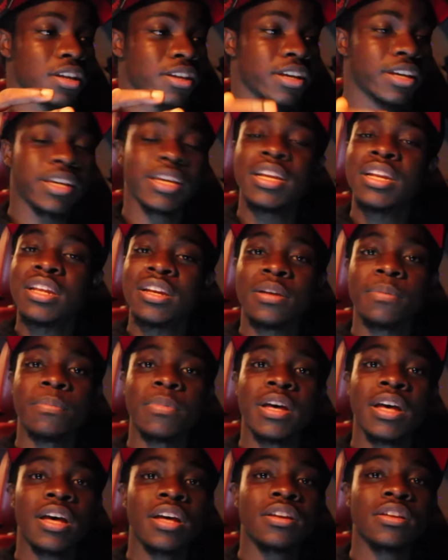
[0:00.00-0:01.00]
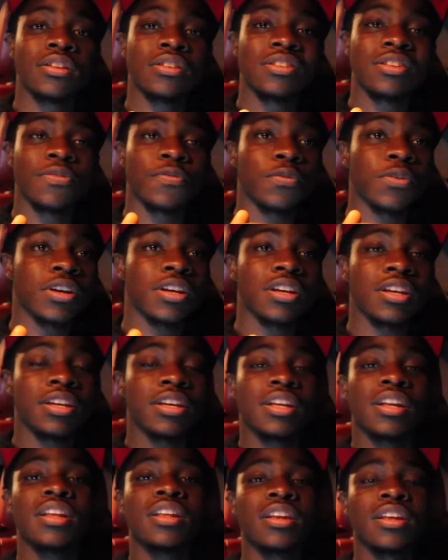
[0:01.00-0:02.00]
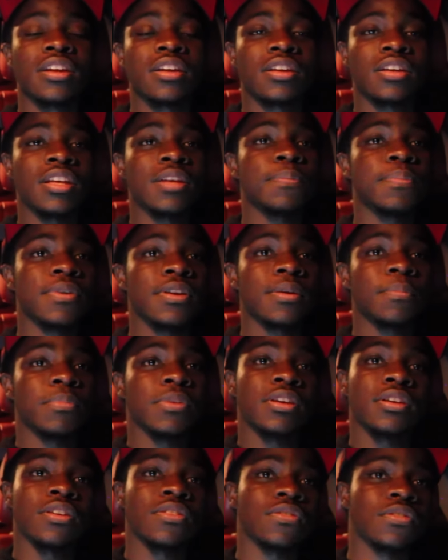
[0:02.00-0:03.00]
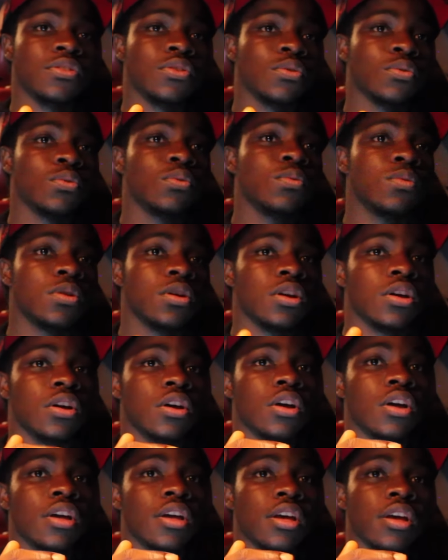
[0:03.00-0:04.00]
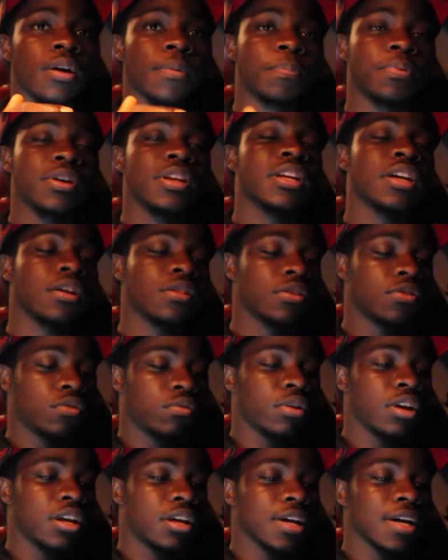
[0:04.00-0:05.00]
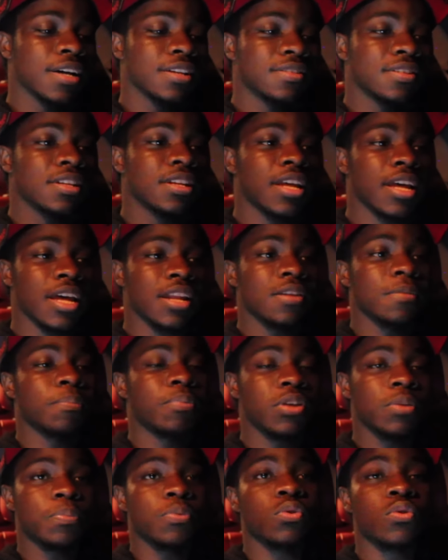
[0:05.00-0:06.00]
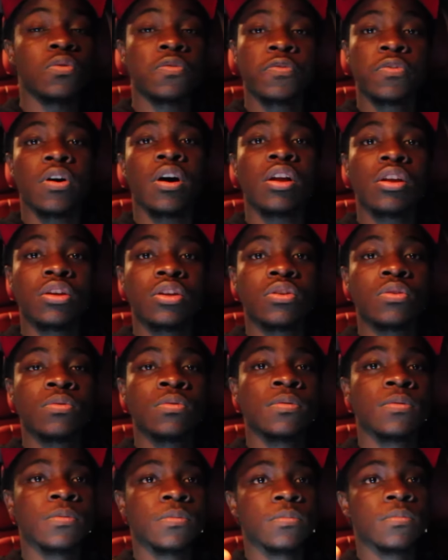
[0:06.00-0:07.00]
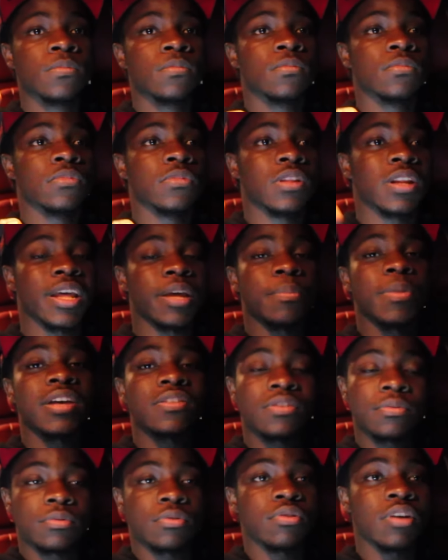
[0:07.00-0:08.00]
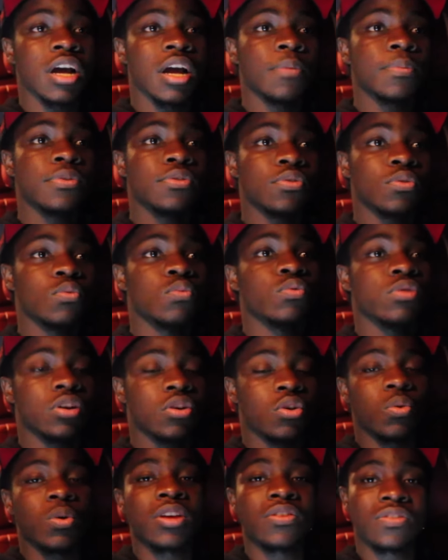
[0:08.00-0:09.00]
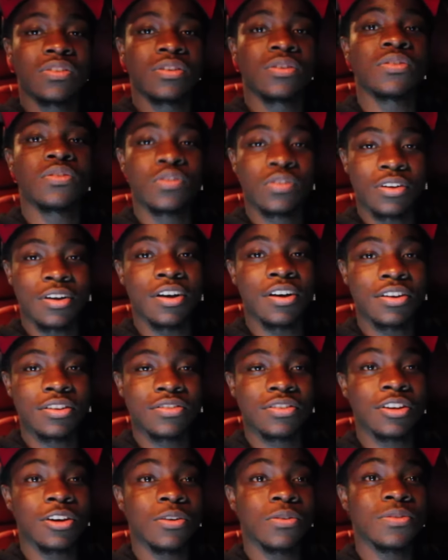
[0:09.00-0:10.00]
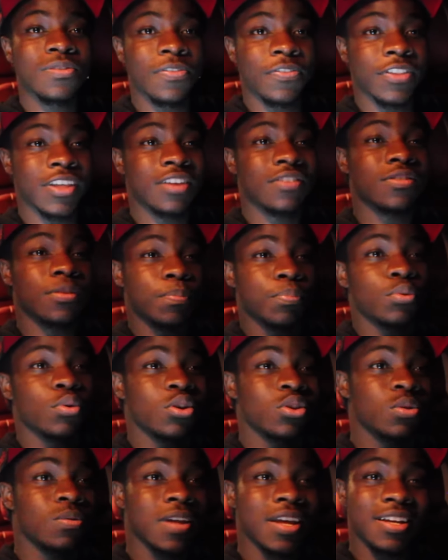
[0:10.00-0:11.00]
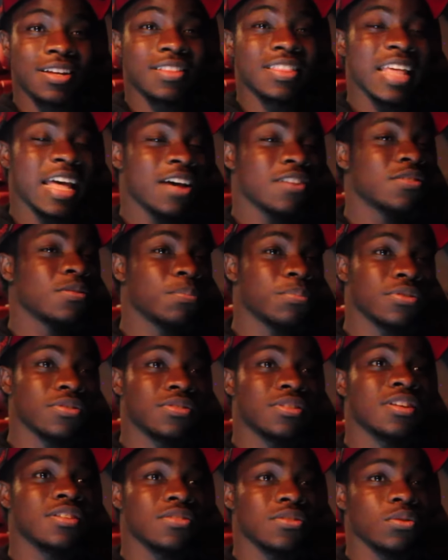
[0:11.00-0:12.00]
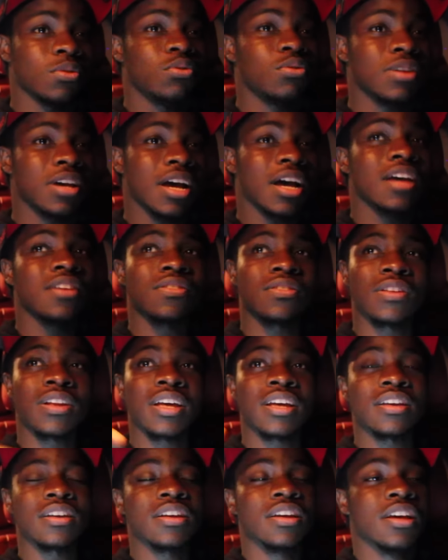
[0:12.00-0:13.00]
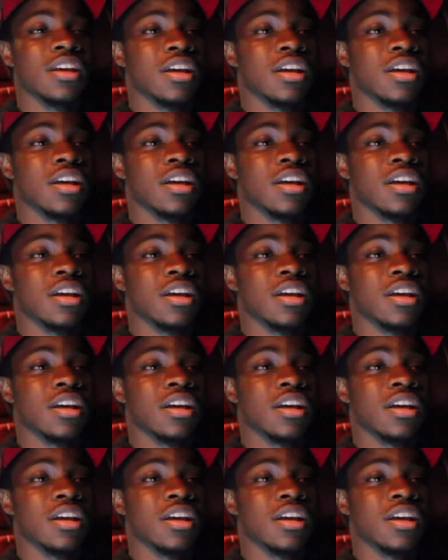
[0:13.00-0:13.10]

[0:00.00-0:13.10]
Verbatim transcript: you're killing it, man. You're freaking killing it, and keep it up because you are putting out this great content, and the people who follow you, like my subscribers who request your songs, yo, they support you like 1000%. So you guys are like